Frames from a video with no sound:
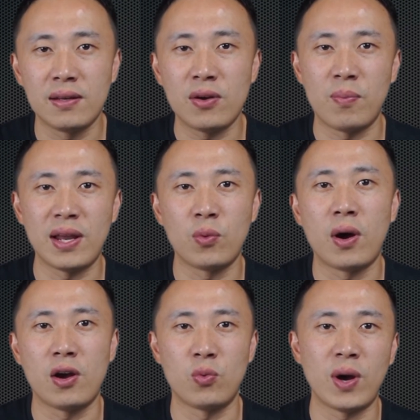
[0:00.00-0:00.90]
you might
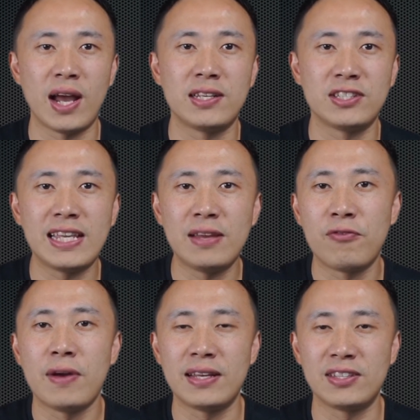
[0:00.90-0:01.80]
wonder why the same
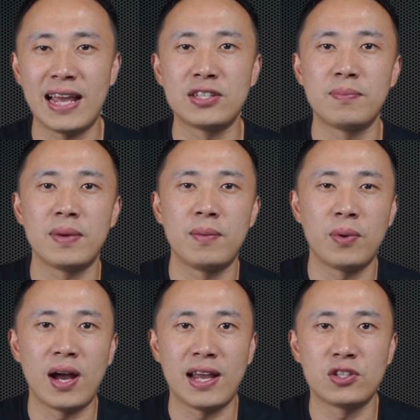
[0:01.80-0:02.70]
fix hasn't been
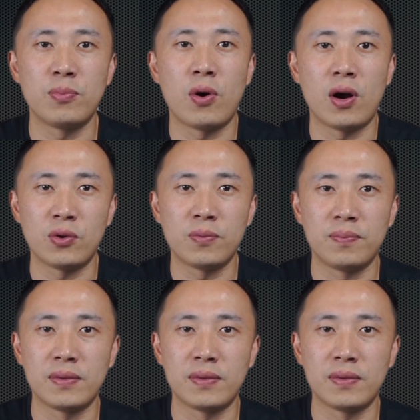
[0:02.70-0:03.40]
applied to Pro.